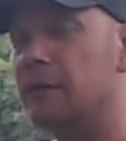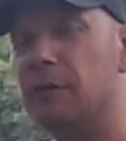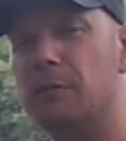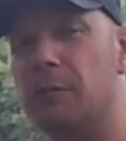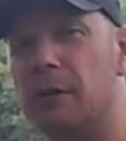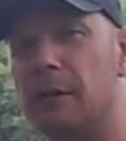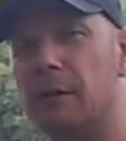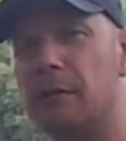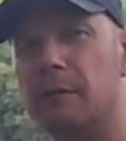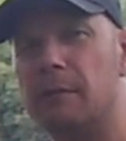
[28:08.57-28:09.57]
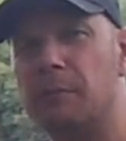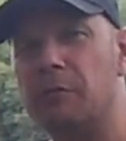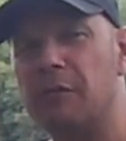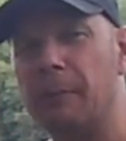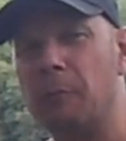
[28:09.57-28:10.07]
do
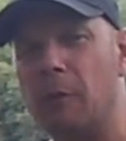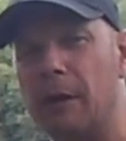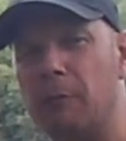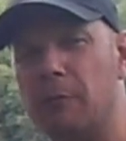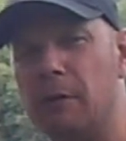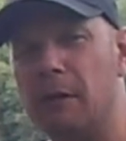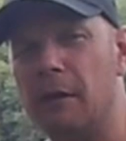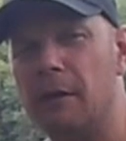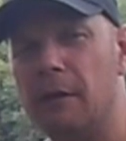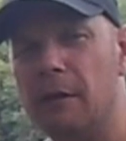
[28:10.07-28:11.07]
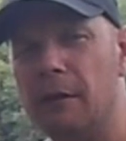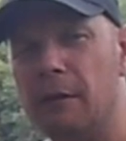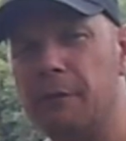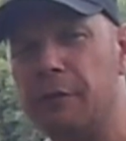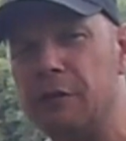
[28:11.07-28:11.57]
present well when
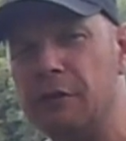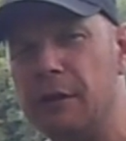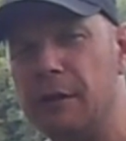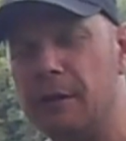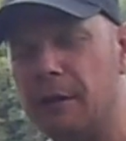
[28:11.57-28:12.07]
fishing